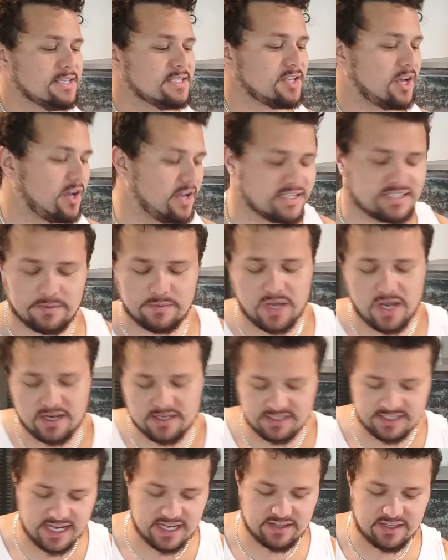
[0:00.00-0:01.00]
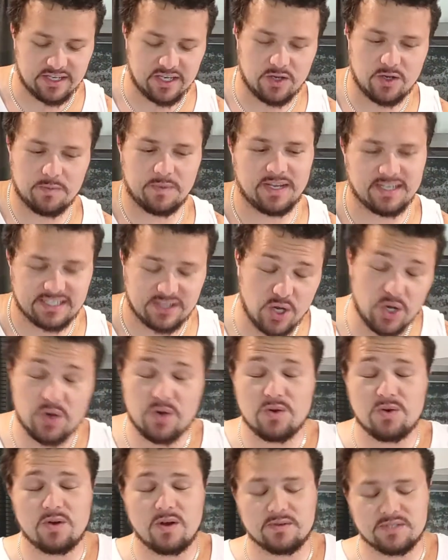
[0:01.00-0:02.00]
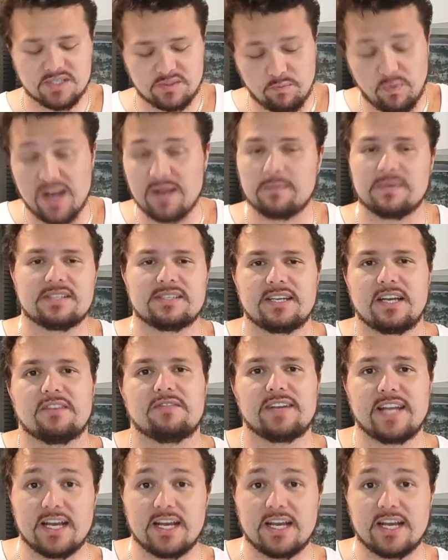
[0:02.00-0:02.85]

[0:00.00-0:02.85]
So as I'm going down the hill, I'm like, cool, I'll just brake myself.